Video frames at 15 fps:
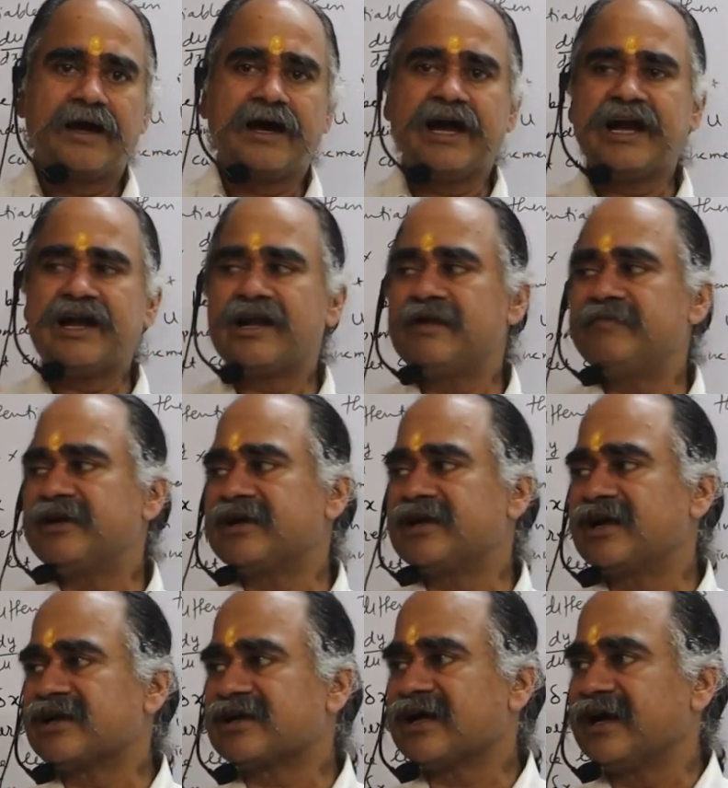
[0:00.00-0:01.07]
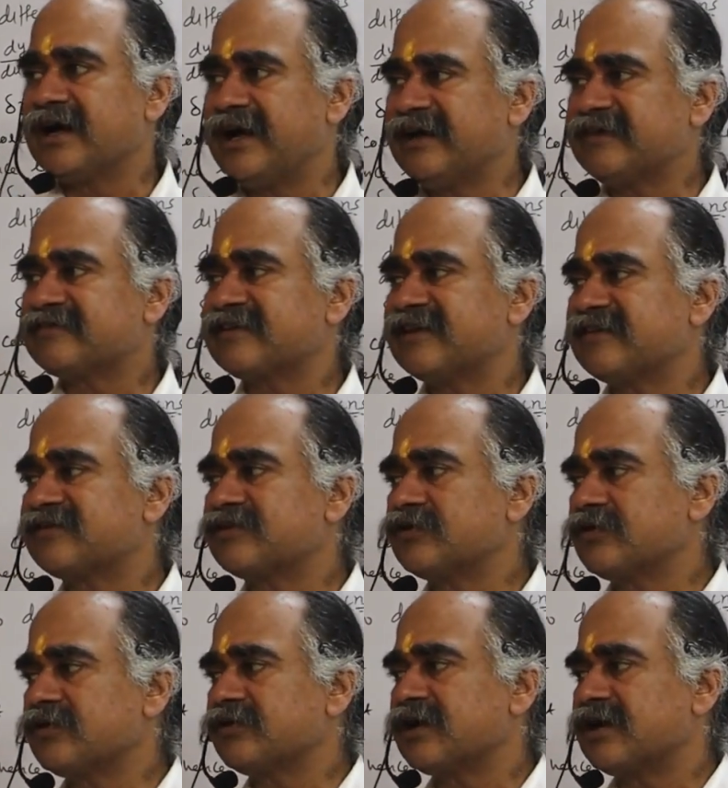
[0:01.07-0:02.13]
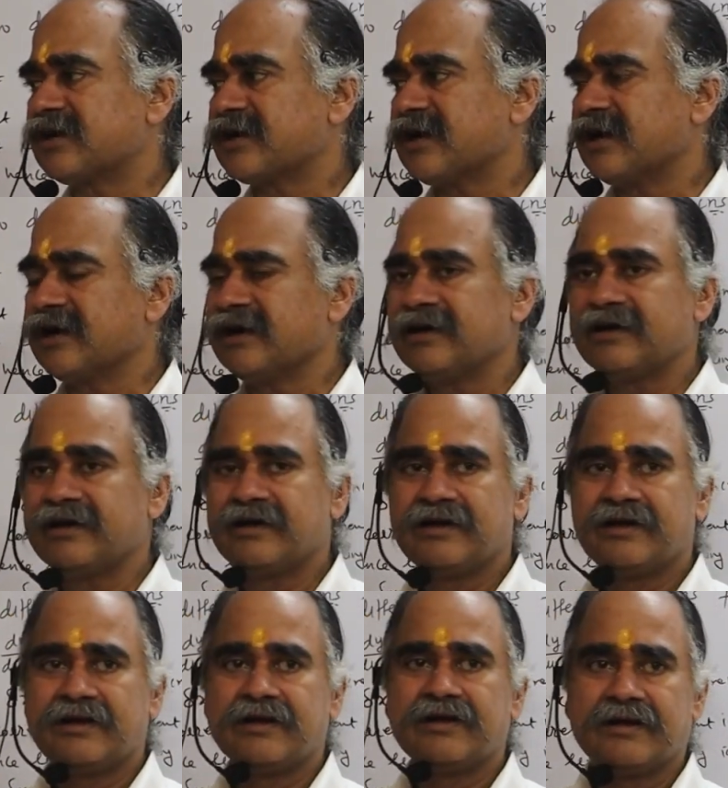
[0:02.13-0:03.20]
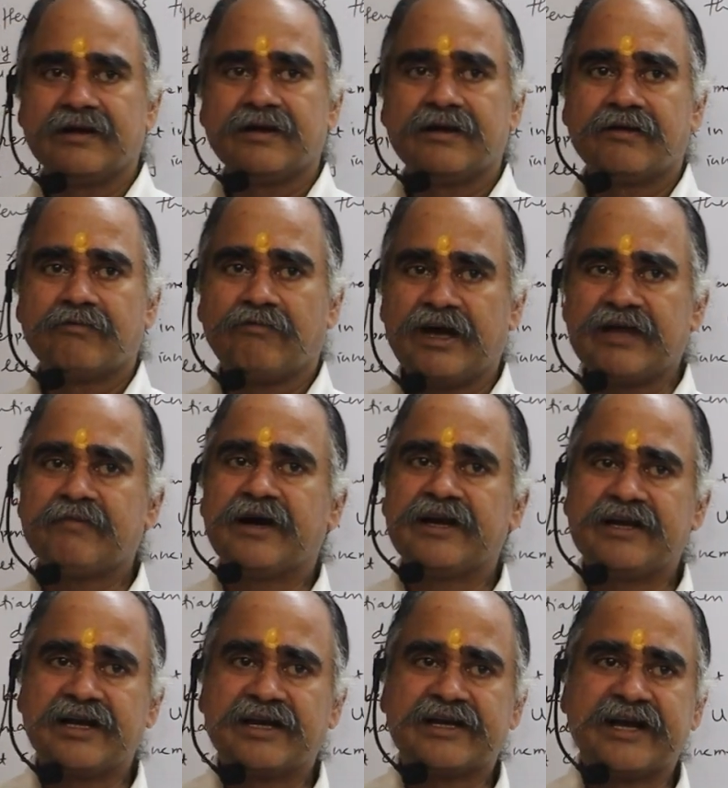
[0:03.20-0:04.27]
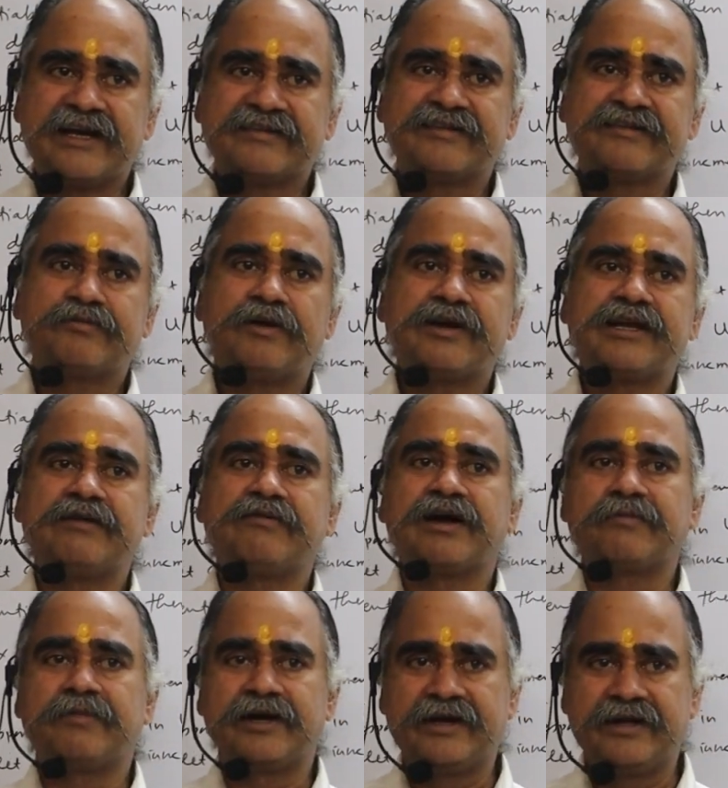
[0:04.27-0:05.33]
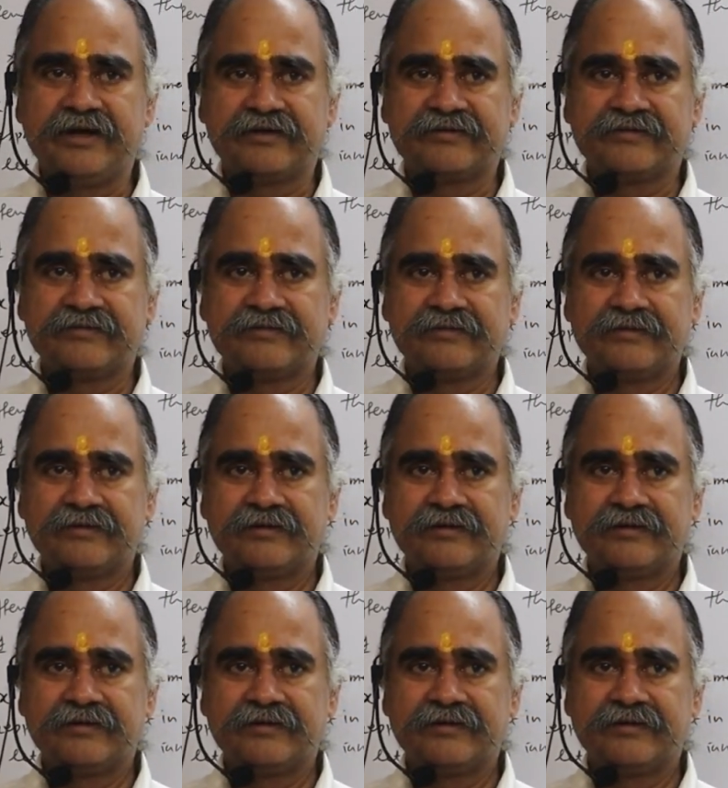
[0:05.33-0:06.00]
and limit delta x tends to 0, delta y by delta x is what? dy by dx.